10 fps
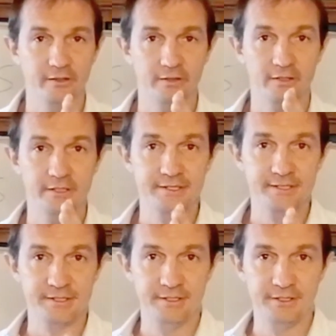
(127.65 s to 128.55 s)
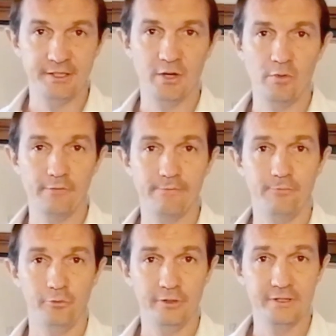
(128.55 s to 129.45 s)
listening with
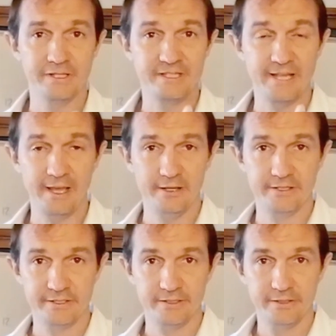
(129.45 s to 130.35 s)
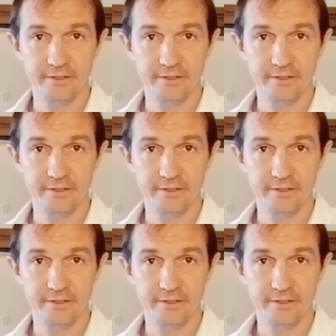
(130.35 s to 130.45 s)
full intent,